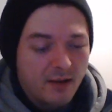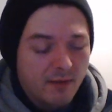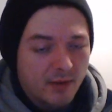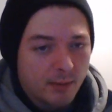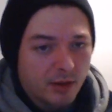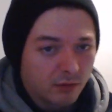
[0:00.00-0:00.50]

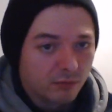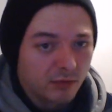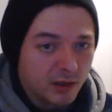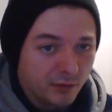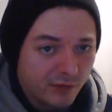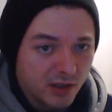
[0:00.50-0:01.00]
about the
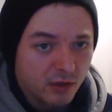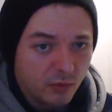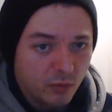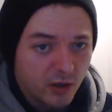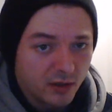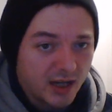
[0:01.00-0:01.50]
real physical
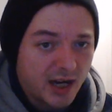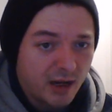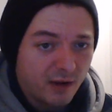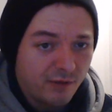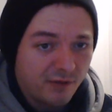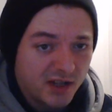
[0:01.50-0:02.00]
world and gaining
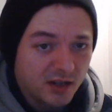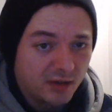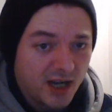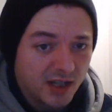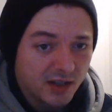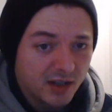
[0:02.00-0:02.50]
physical
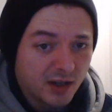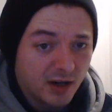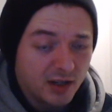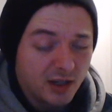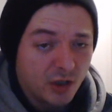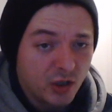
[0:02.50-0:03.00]

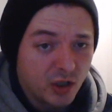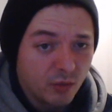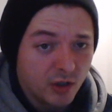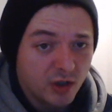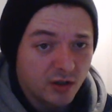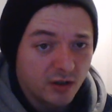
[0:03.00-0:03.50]
insight and
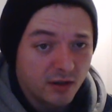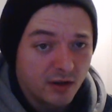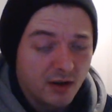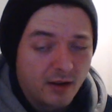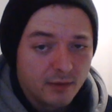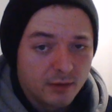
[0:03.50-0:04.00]
intuition
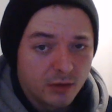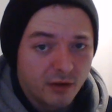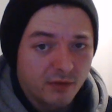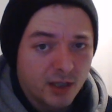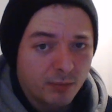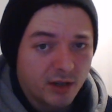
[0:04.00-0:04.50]
rather
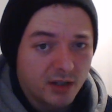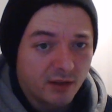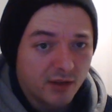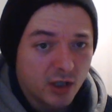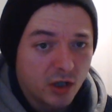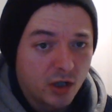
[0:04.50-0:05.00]
than spreading this